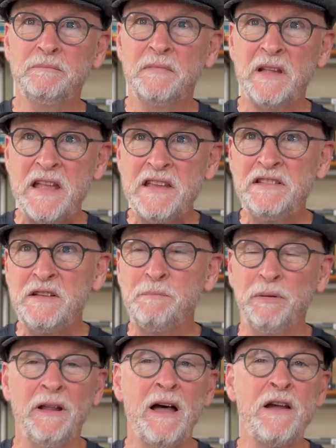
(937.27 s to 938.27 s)
easy
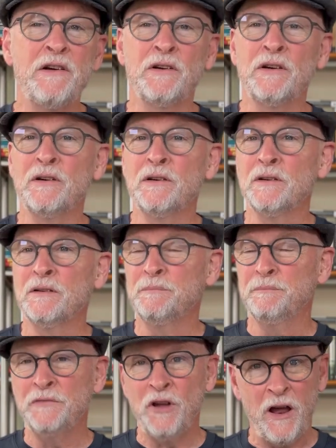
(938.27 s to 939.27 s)
player,
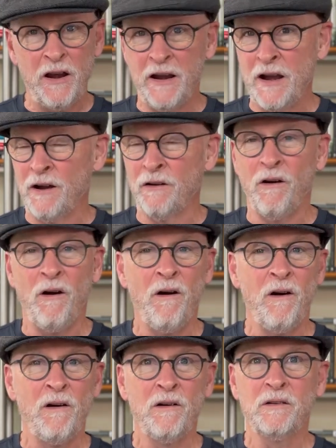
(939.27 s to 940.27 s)
not an air
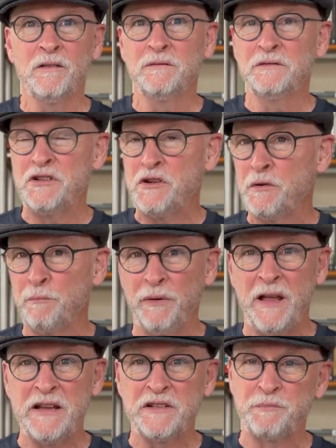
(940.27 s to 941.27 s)
hog. You could
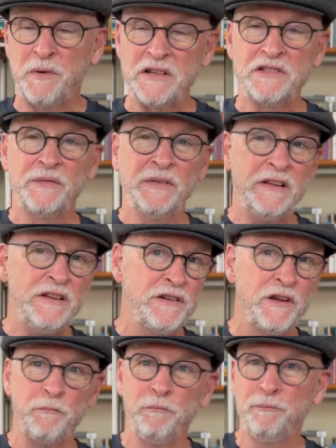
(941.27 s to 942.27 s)
play expressively. You could,